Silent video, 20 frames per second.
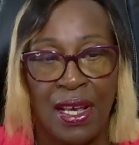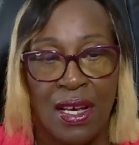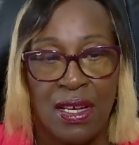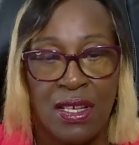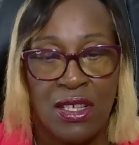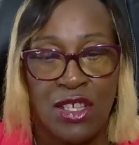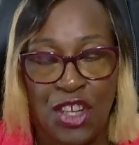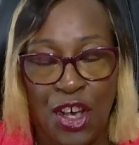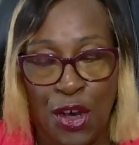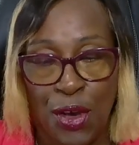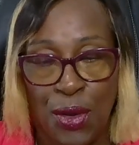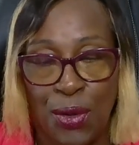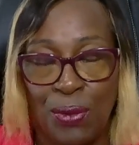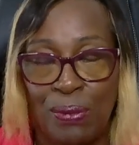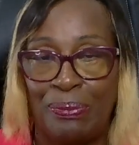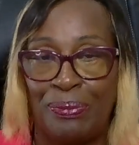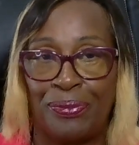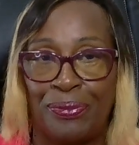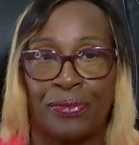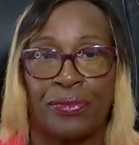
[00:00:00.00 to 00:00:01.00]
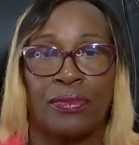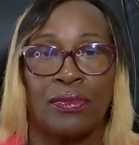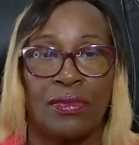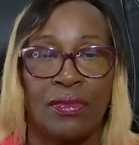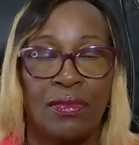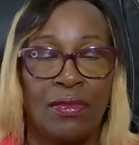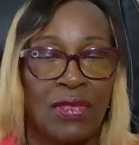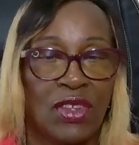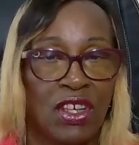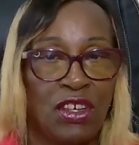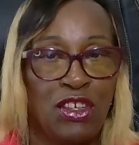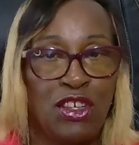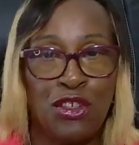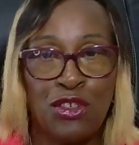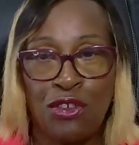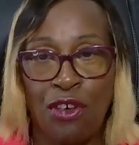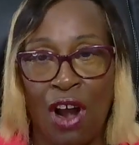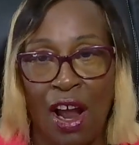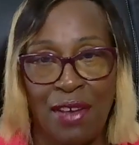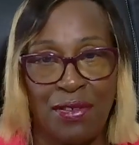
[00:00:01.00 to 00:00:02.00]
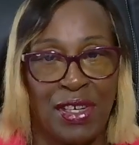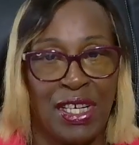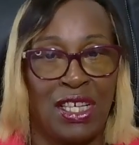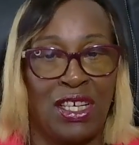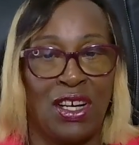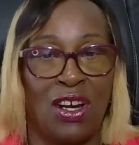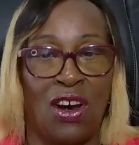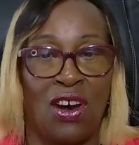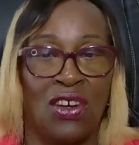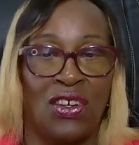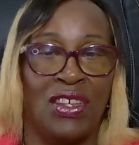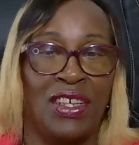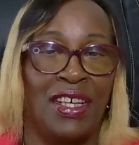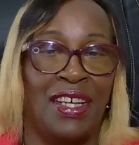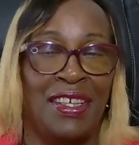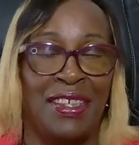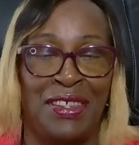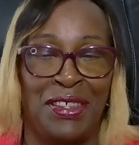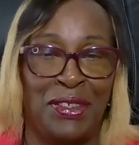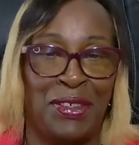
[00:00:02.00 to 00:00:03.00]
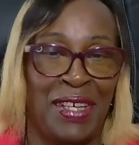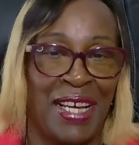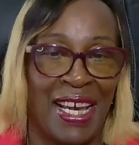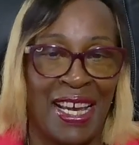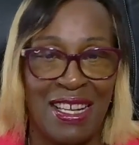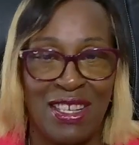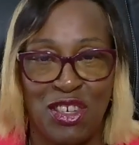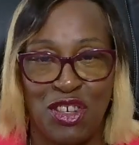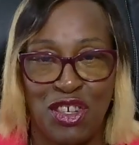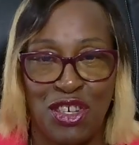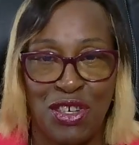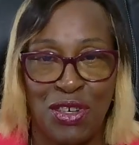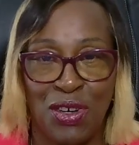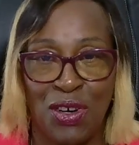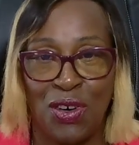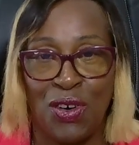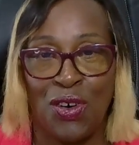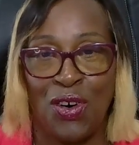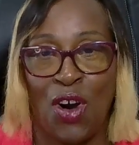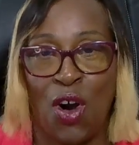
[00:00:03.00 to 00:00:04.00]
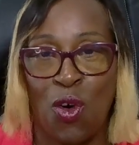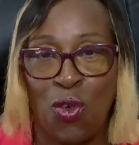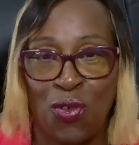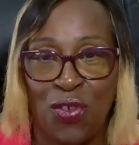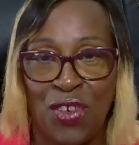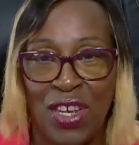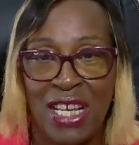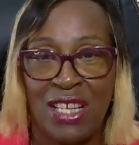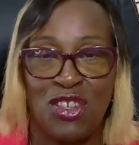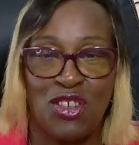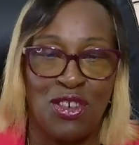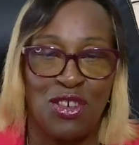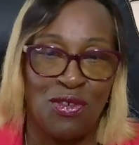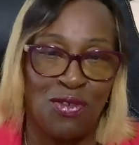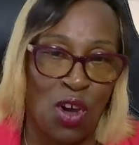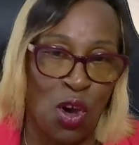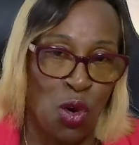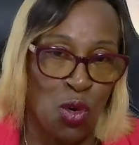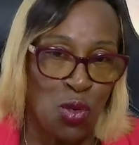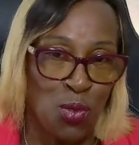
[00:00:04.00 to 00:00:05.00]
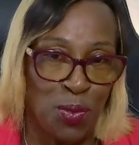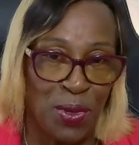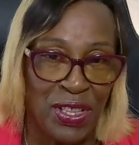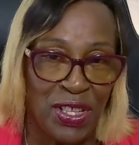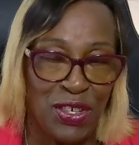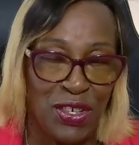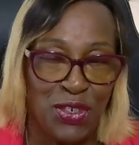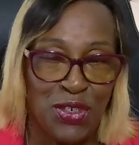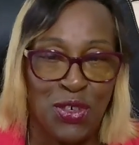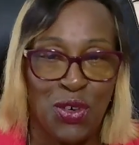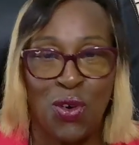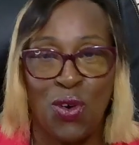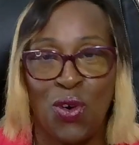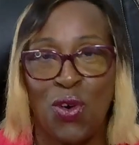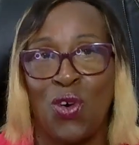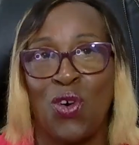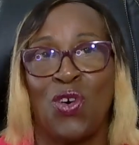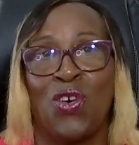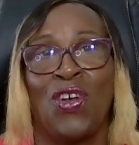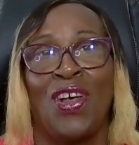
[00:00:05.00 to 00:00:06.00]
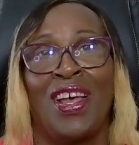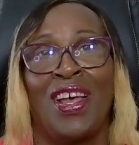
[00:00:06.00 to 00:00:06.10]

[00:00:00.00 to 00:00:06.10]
So you're driving along, you get into your office, you open the door,